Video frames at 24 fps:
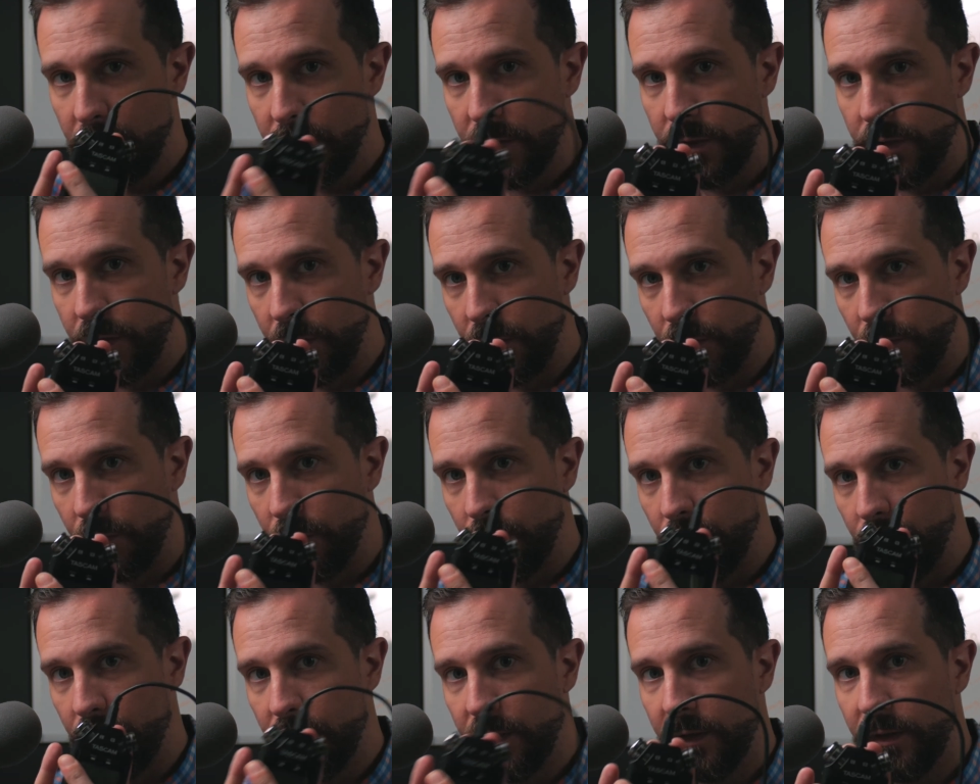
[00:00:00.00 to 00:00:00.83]

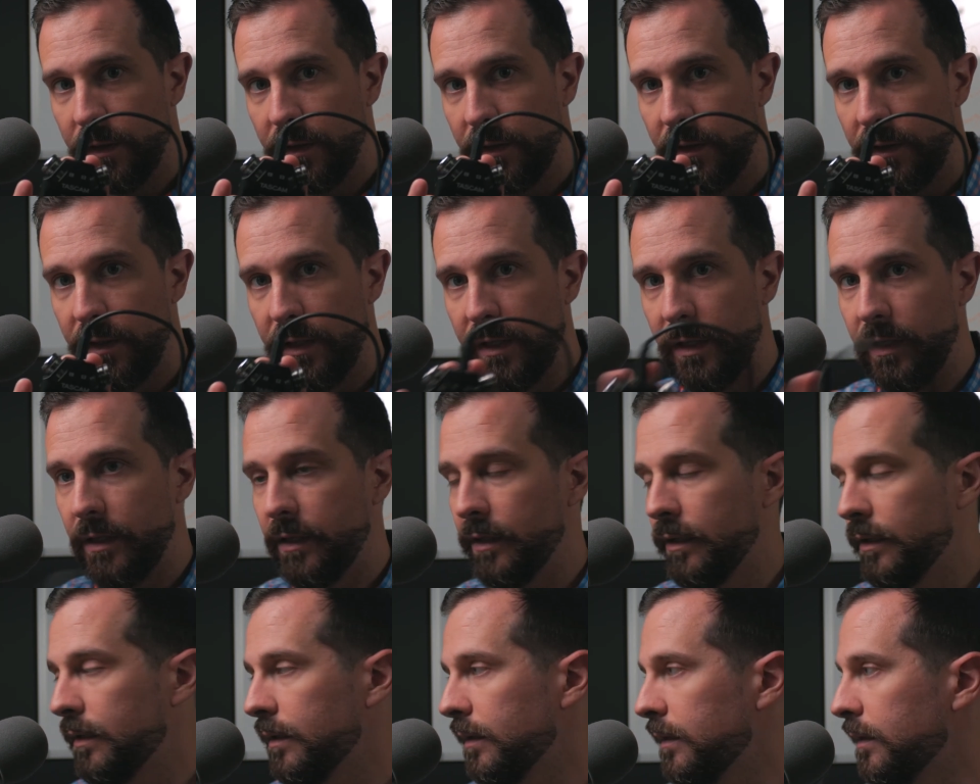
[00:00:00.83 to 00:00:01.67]
to the
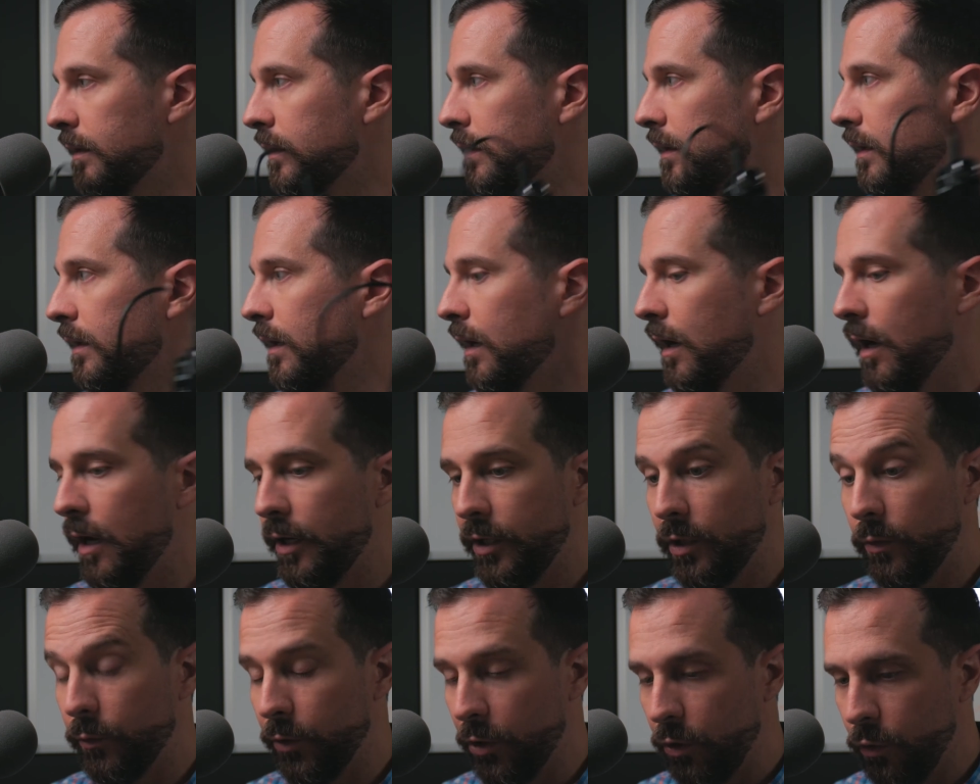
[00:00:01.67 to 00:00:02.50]

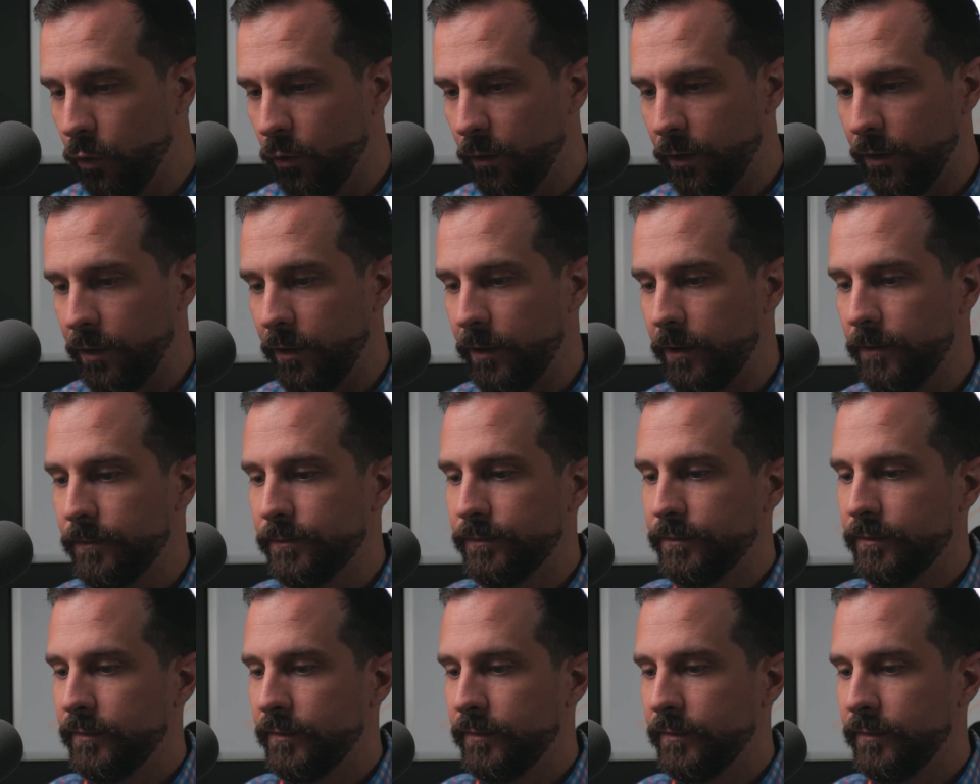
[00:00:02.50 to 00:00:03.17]
audio recorder,